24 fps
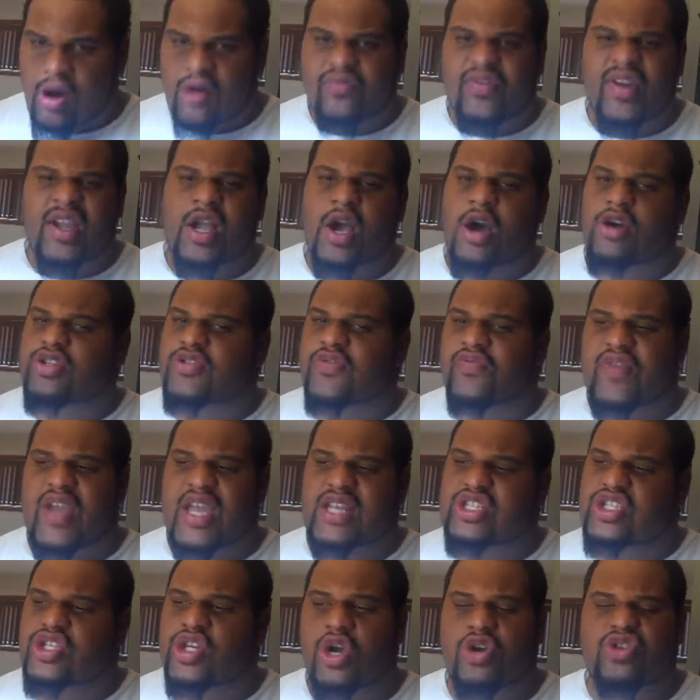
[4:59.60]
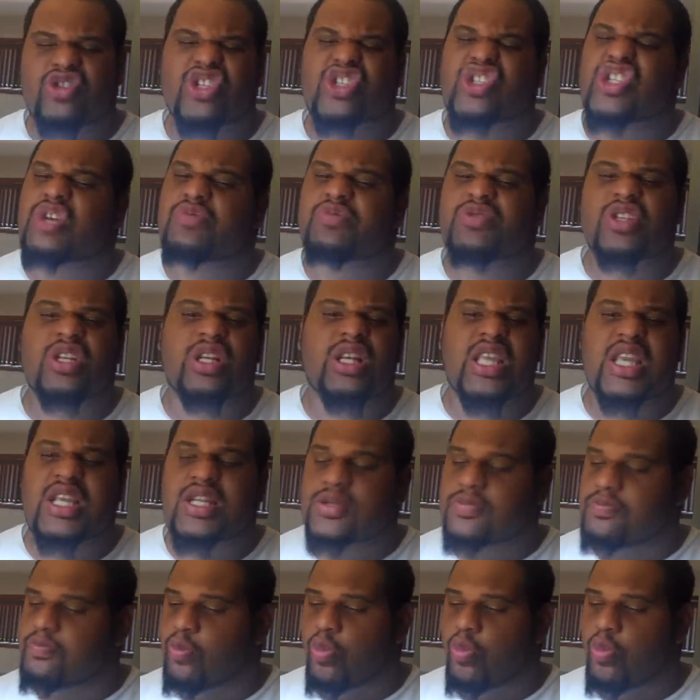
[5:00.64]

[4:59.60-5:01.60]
All Frank Ocean fans that know this shit was leaked